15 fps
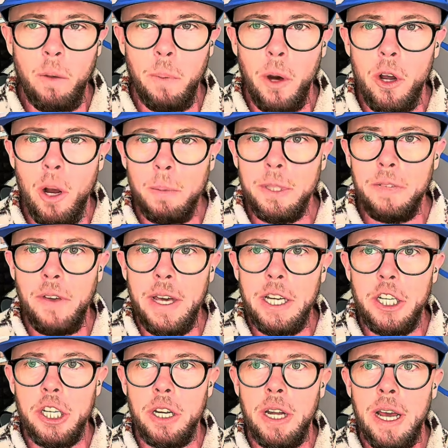but an
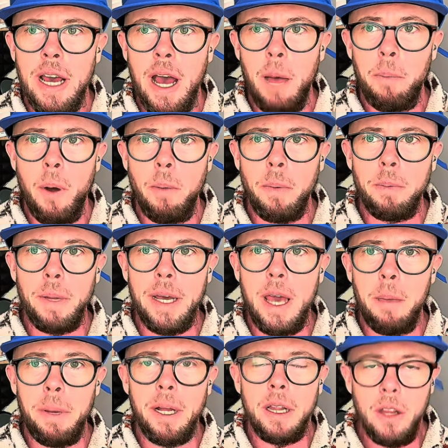observation and probably a
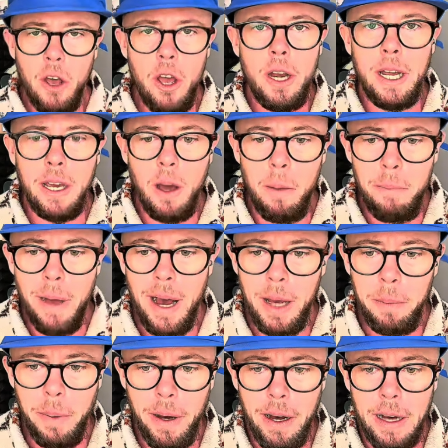bit of learning on my
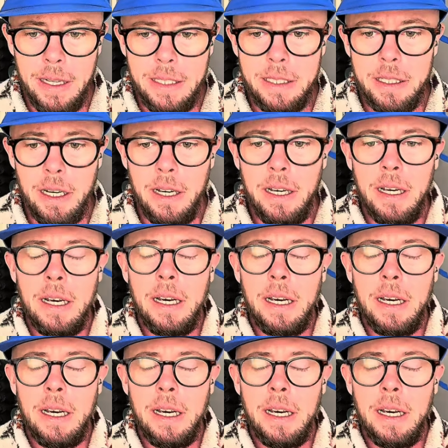part is that